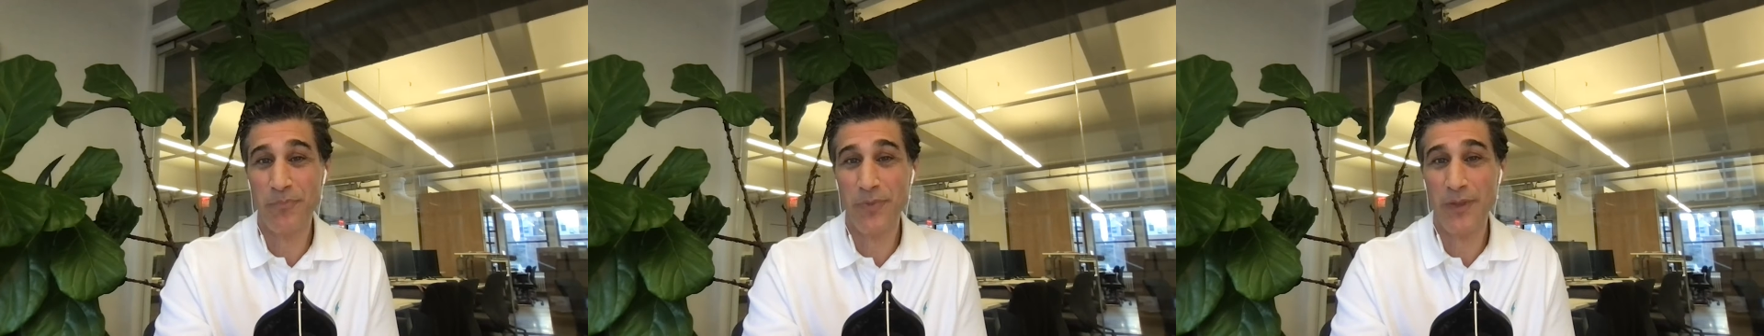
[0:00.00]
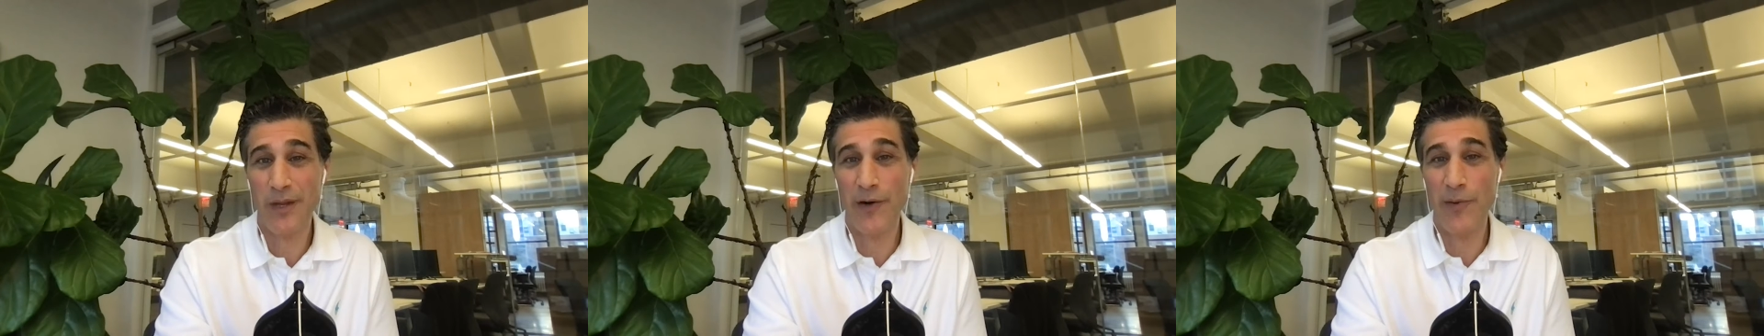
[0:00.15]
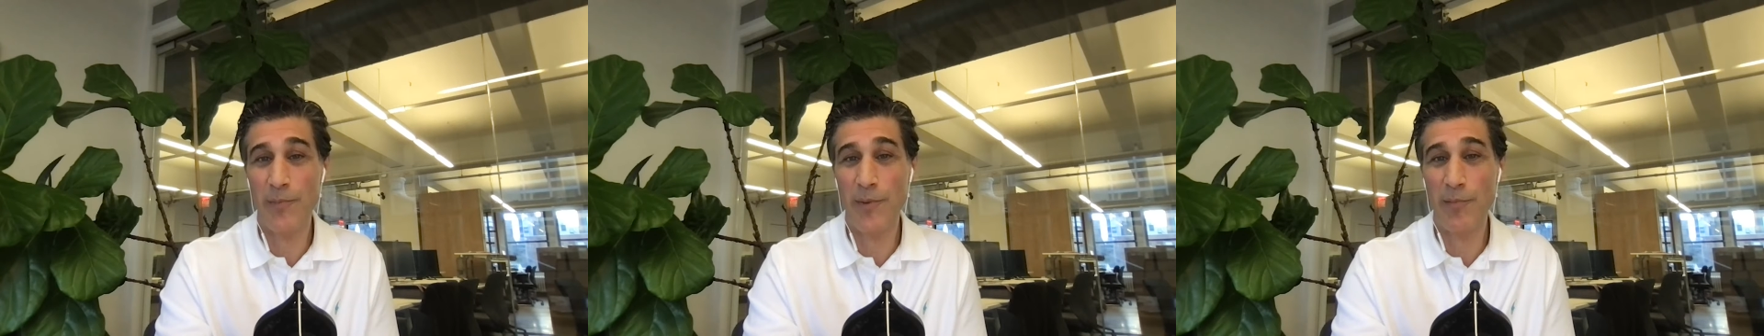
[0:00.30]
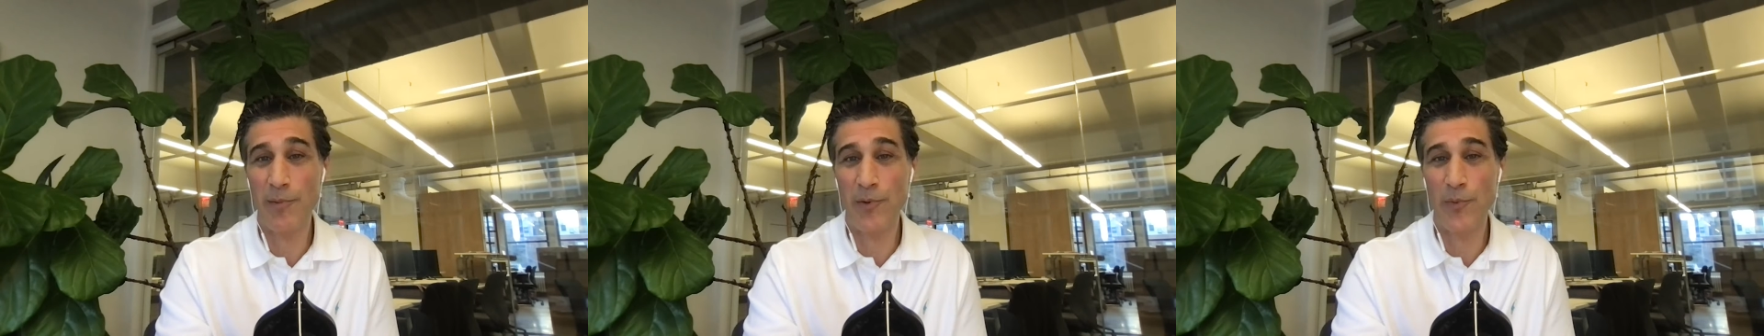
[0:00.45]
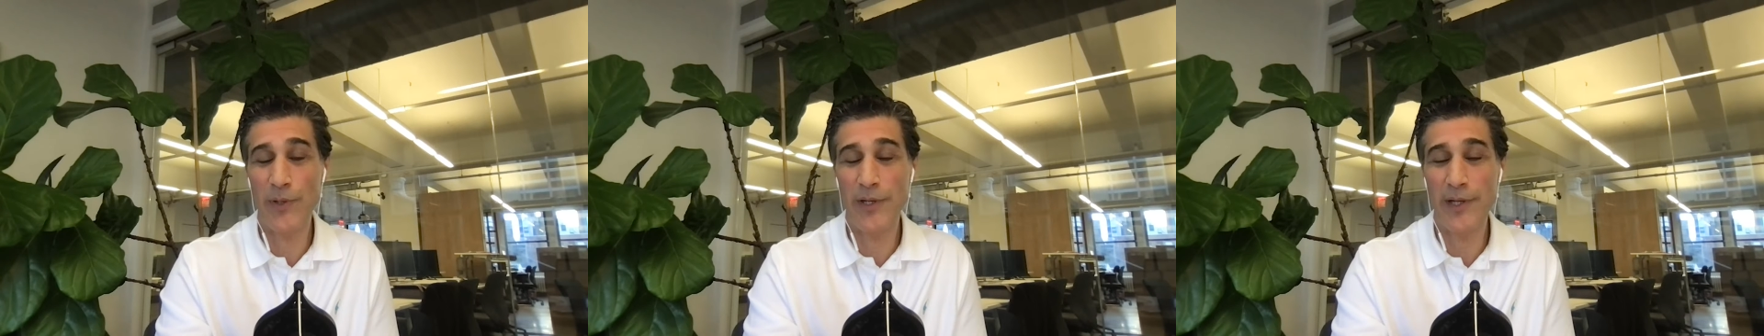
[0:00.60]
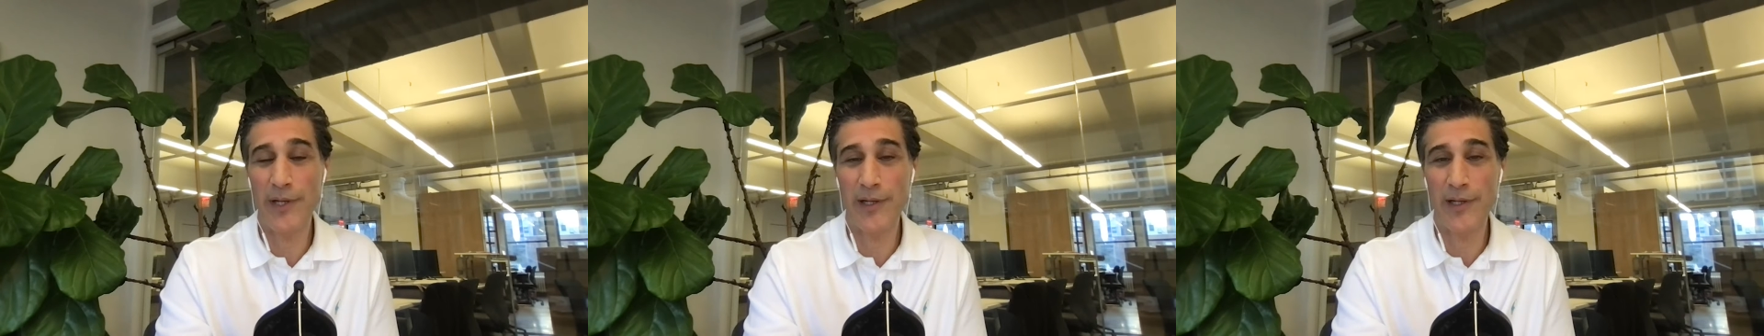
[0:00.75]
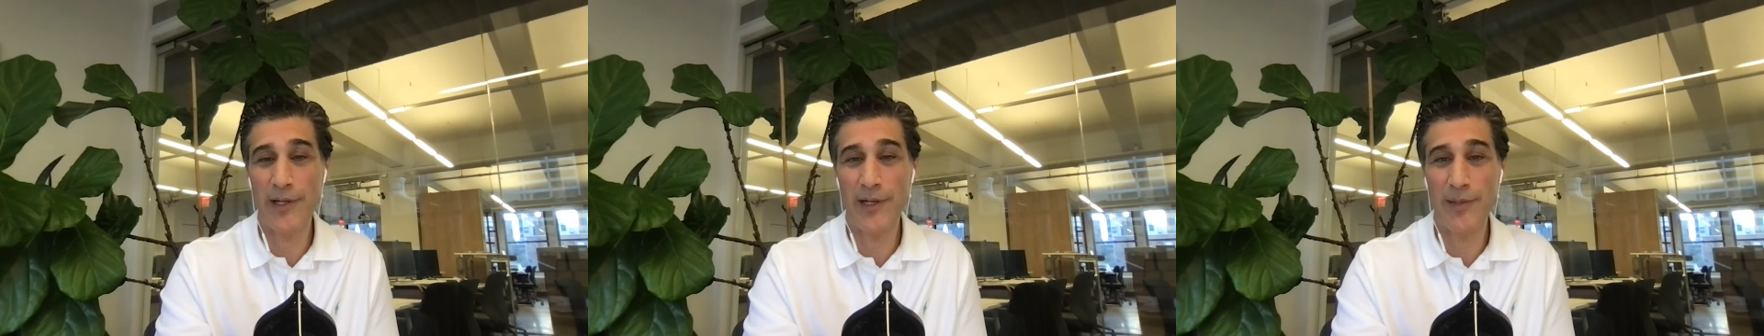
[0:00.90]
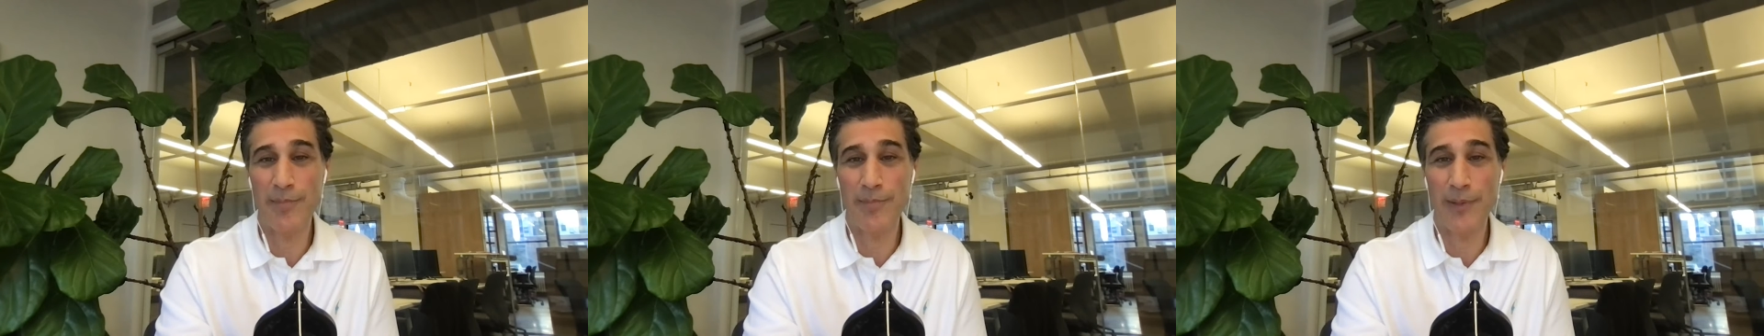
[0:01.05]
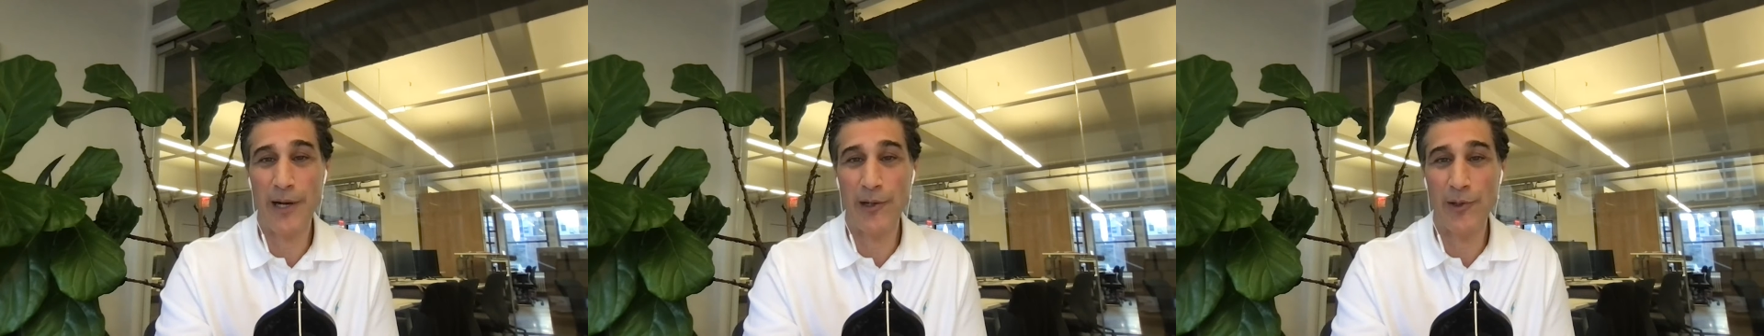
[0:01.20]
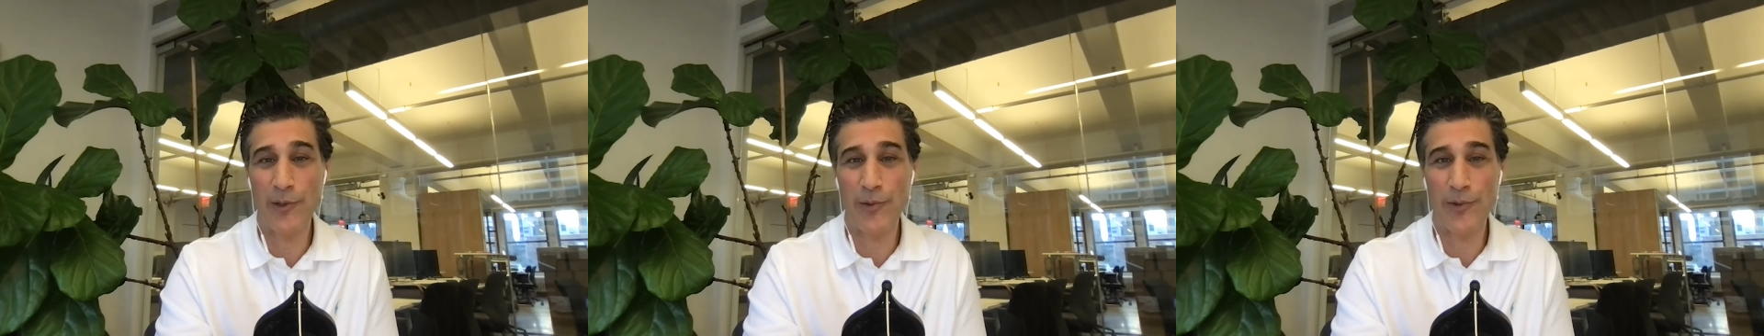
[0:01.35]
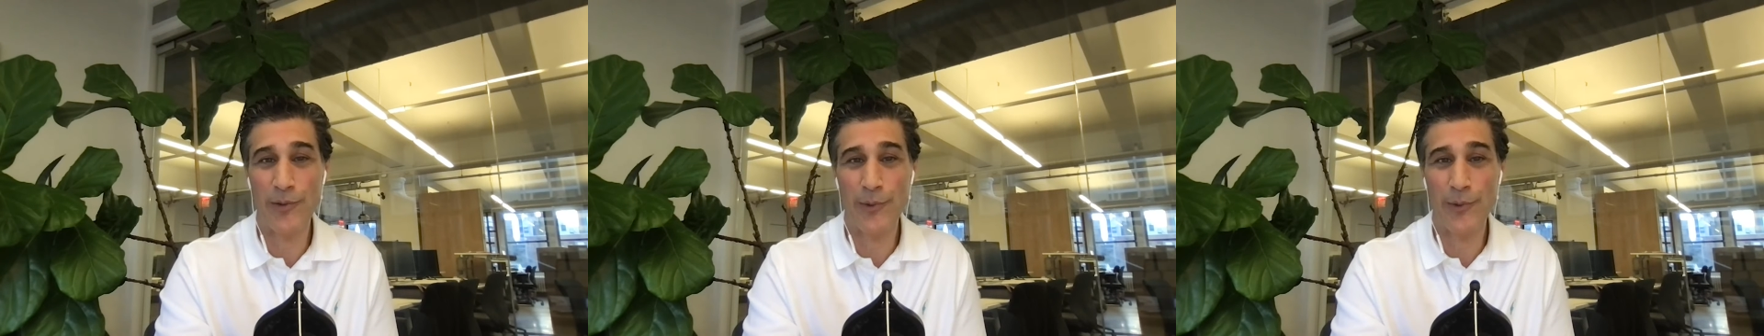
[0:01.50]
I remember reading Paulo